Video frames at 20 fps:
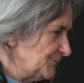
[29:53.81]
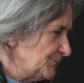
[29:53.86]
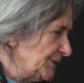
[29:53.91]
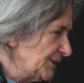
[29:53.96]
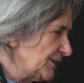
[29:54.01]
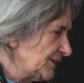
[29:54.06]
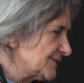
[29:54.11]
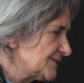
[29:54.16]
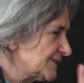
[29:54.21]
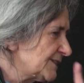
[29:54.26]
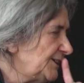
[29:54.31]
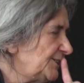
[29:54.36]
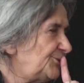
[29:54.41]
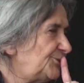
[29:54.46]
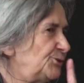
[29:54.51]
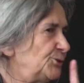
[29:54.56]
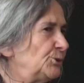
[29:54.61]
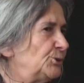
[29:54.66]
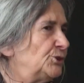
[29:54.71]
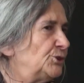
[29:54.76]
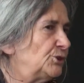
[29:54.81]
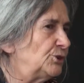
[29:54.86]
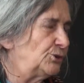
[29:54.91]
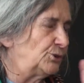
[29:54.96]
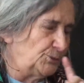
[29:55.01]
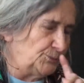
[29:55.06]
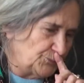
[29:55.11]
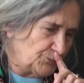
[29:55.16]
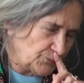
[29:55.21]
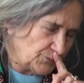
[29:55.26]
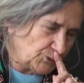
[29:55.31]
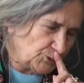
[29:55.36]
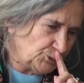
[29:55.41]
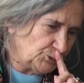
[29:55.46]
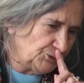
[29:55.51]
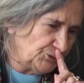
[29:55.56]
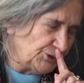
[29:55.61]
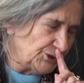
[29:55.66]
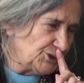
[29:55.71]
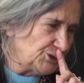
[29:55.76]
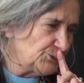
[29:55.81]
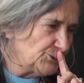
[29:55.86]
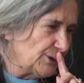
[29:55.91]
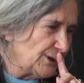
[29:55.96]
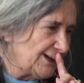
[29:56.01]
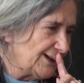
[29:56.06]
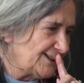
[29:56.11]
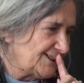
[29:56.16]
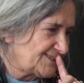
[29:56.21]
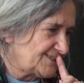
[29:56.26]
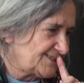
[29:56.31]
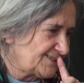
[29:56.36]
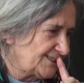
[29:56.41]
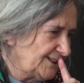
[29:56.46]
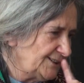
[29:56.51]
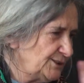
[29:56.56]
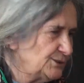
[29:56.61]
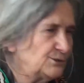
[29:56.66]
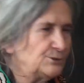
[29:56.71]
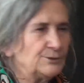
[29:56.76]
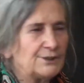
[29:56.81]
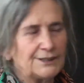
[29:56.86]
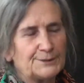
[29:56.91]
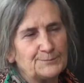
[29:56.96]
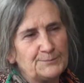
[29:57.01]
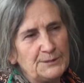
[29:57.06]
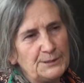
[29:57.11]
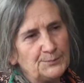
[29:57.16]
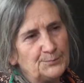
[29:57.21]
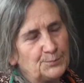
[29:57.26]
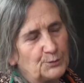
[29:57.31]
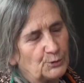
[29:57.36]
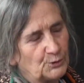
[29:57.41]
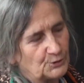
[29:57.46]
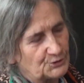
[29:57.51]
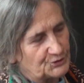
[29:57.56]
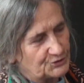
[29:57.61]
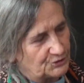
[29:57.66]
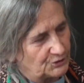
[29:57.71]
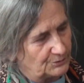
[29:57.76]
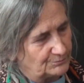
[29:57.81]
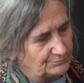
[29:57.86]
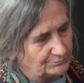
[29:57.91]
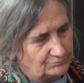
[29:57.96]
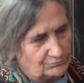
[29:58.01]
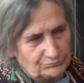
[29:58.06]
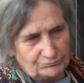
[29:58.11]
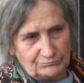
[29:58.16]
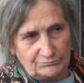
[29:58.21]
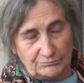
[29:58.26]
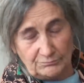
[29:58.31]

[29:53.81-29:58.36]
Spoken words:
Because if you go to the US and you look at people, some